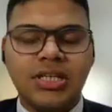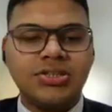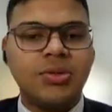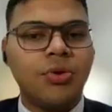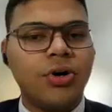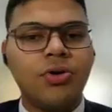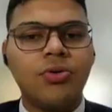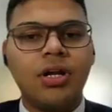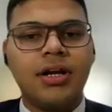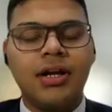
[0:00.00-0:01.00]
GST
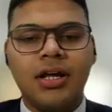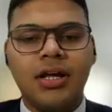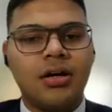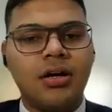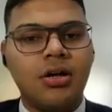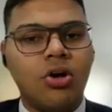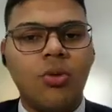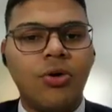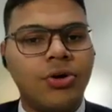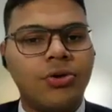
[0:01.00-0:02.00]
module and like a
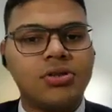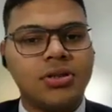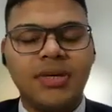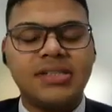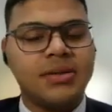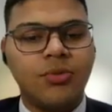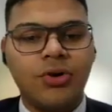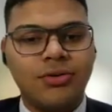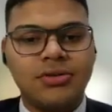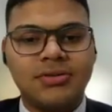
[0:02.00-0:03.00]
law module,
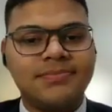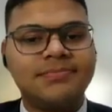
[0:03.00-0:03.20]
basic module.